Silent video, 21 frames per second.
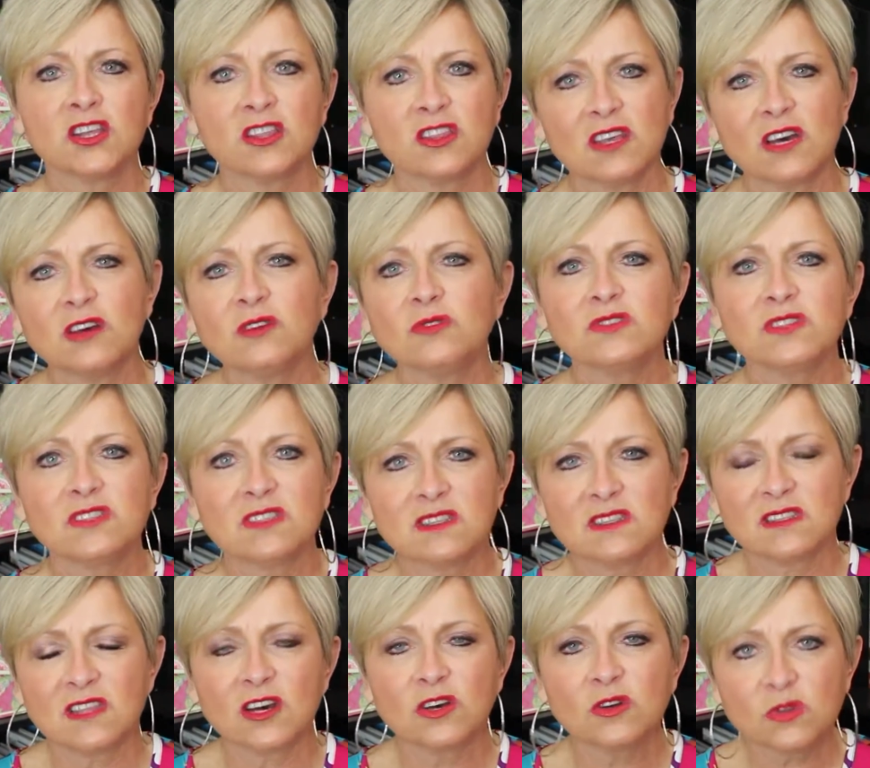
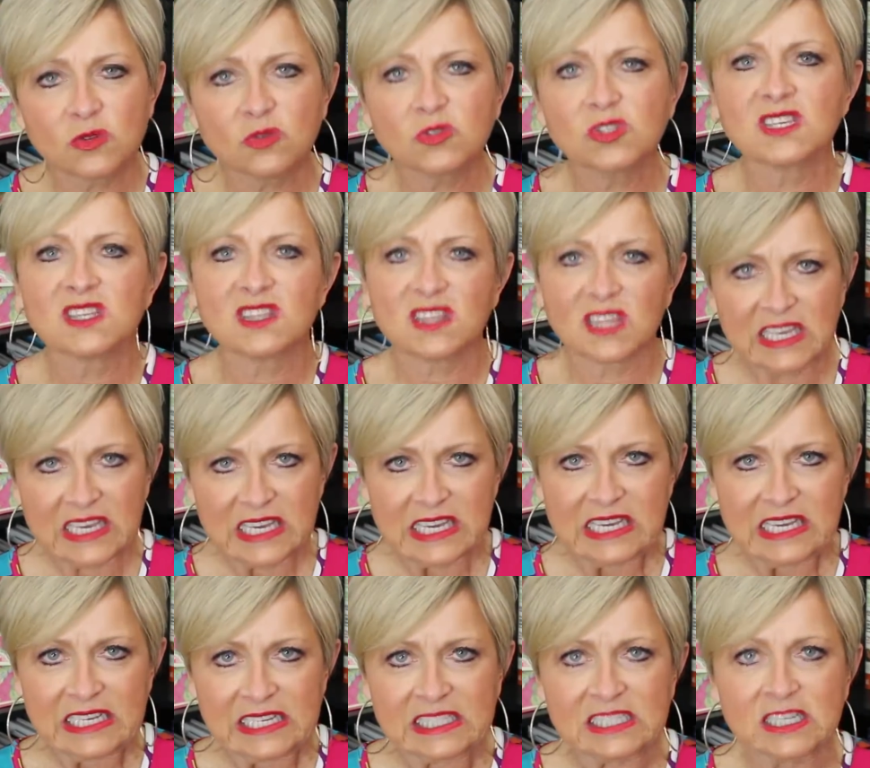those
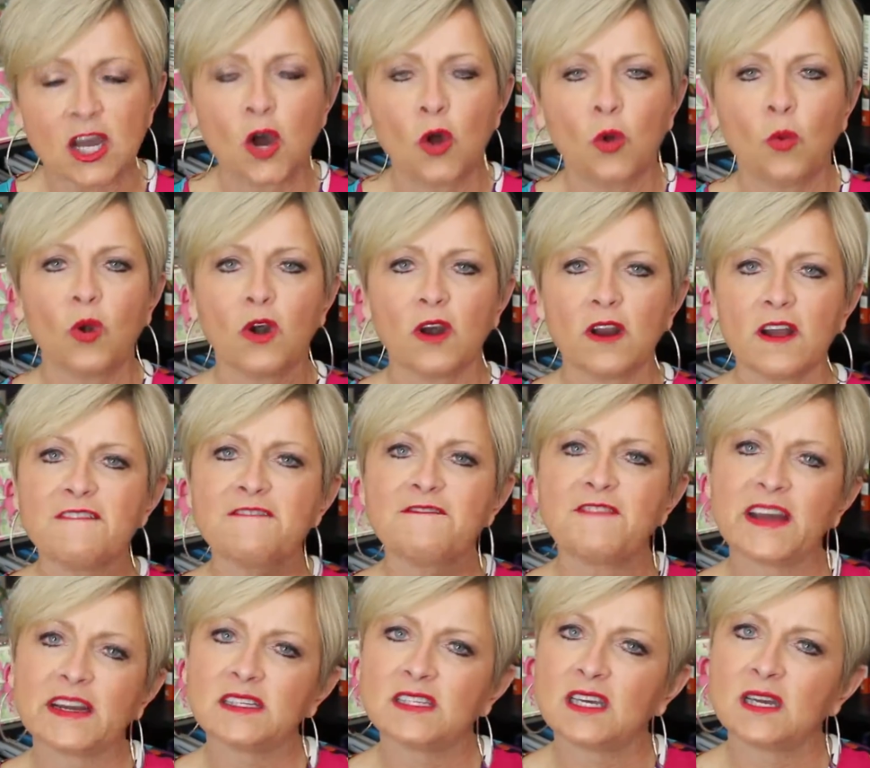things were
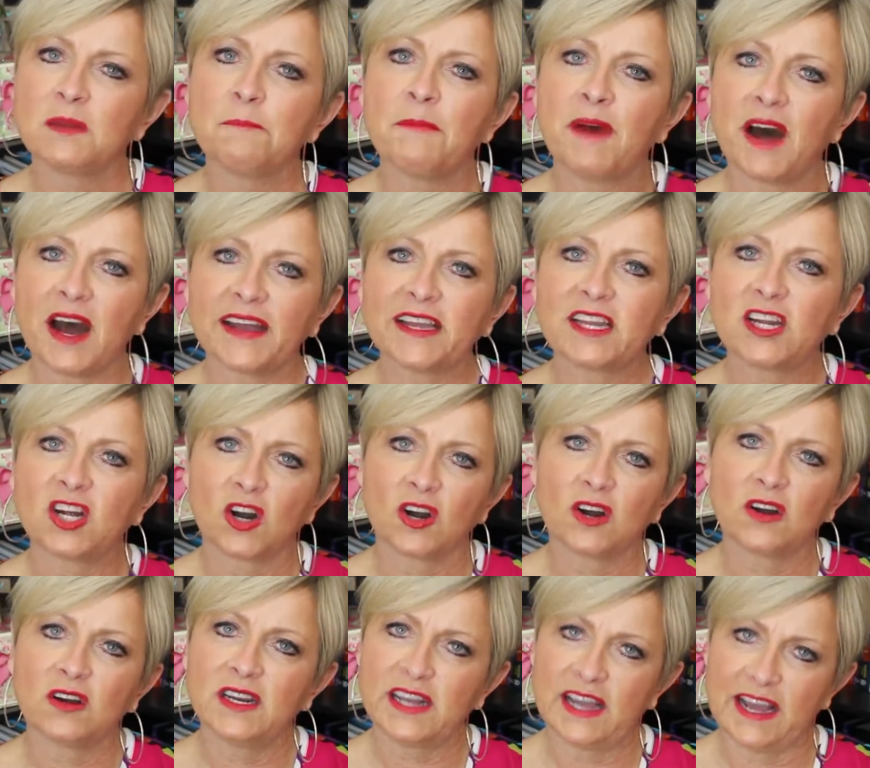affecting my
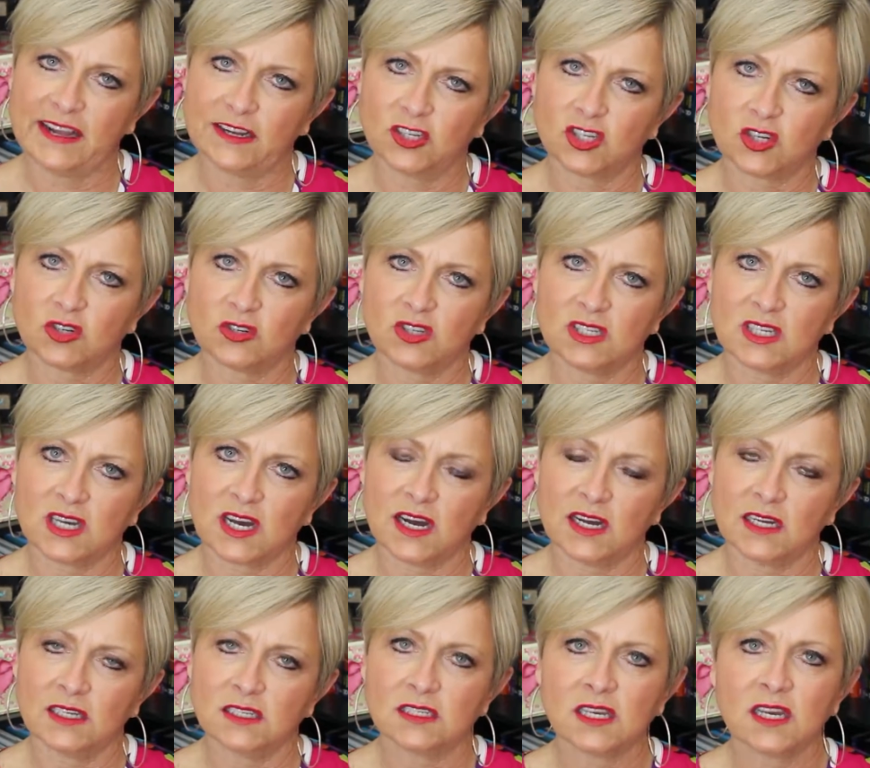current
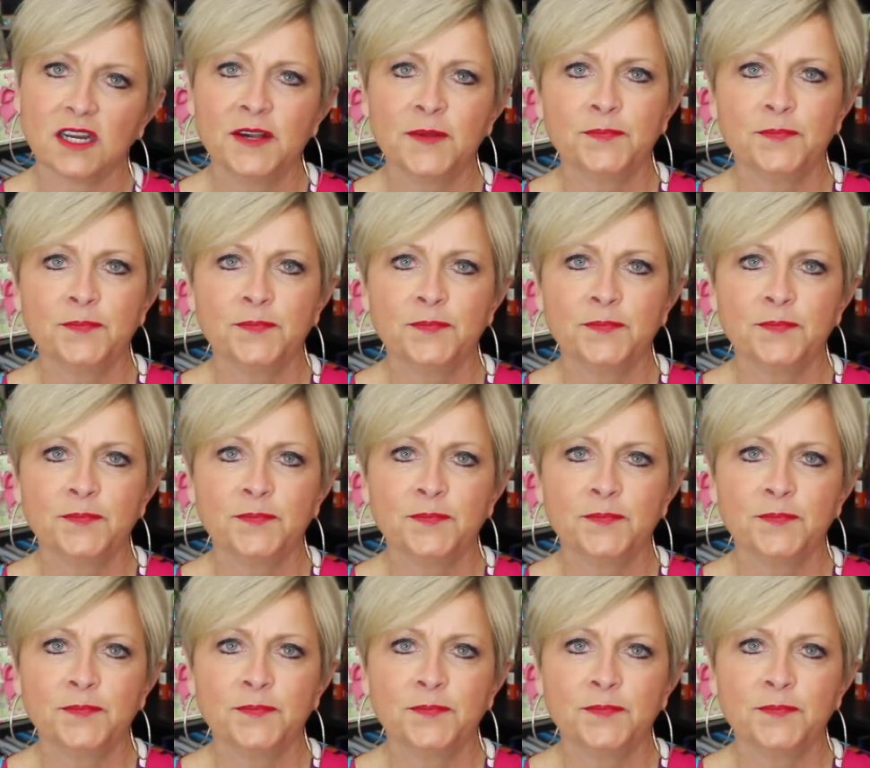exercise.